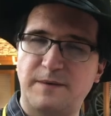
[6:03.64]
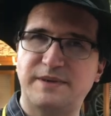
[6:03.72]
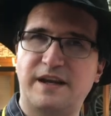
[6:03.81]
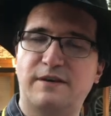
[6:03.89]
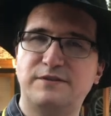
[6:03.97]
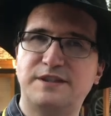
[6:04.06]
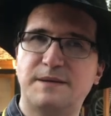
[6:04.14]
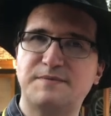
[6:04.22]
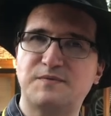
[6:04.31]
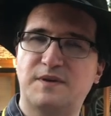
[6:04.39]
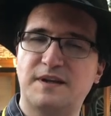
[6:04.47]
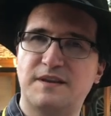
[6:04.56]
potato
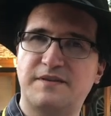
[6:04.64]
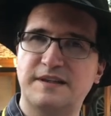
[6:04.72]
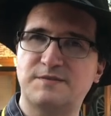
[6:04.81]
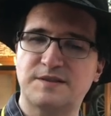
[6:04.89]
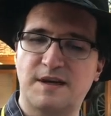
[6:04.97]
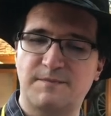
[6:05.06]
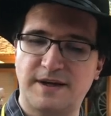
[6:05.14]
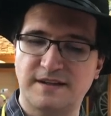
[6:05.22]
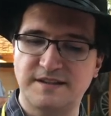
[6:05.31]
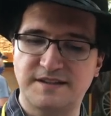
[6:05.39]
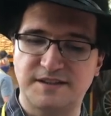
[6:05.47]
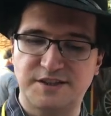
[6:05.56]
chips, one of the things that was on my
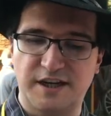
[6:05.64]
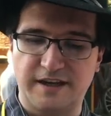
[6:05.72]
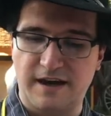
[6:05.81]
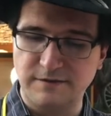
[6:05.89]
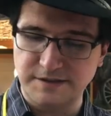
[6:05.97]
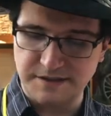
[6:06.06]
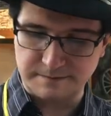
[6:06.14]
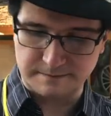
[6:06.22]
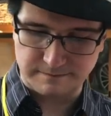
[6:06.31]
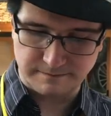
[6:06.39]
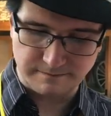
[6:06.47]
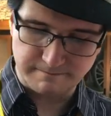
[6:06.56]
list to check out.
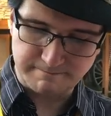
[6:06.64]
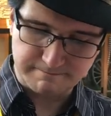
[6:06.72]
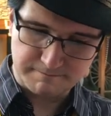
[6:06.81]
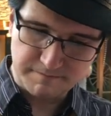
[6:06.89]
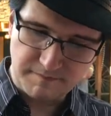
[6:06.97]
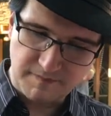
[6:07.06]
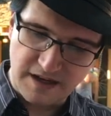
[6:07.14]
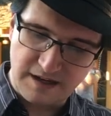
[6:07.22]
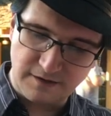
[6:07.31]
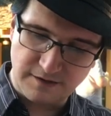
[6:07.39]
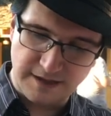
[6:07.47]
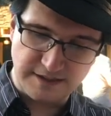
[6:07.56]
They
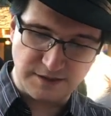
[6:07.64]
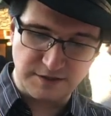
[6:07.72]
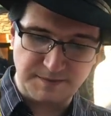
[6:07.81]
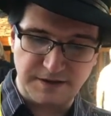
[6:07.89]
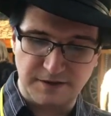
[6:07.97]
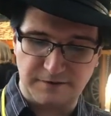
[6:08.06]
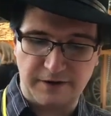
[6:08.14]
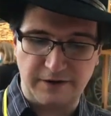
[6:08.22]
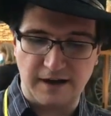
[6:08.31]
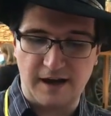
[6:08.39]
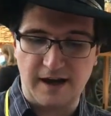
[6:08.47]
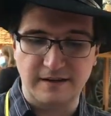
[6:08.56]
look nice and crispy, they're very
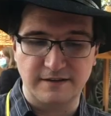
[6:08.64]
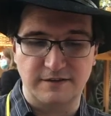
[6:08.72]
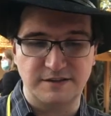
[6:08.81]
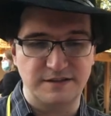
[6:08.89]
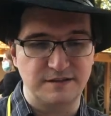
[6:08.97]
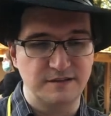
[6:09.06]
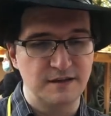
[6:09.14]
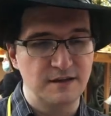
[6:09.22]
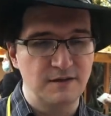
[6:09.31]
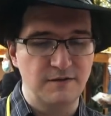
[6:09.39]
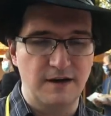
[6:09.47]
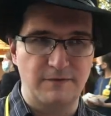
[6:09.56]
hot. They're,
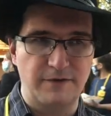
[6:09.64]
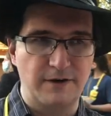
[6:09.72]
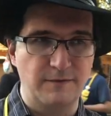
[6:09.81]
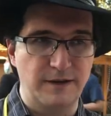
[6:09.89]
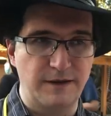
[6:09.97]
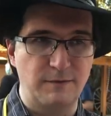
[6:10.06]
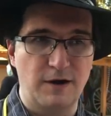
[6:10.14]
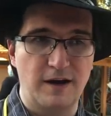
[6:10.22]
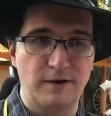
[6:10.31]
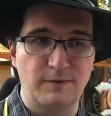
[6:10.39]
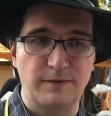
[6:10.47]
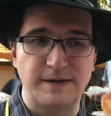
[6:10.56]
they're not very hot, well they were
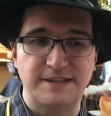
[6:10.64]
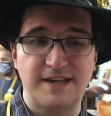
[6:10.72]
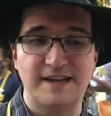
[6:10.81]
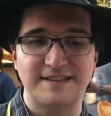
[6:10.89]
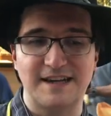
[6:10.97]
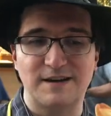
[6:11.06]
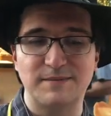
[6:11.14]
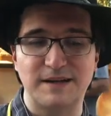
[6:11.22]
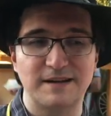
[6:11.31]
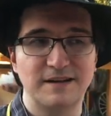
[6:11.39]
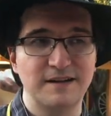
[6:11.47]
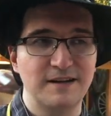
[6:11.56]
hotter when we sat down, but
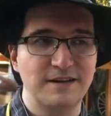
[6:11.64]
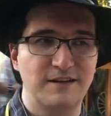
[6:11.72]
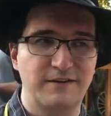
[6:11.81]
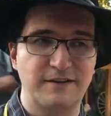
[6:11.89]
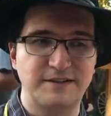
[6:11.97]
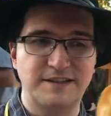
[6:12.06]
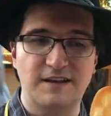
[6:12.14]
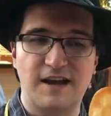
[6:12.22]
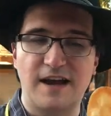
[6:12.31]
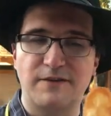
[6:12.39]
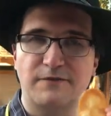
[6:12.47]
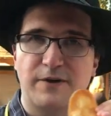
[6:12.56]
they're, they're still
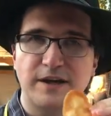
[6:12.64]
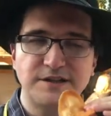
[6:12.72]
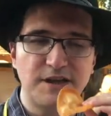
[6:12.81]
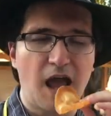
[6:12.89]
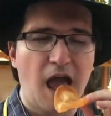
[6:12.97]
hot and fresh.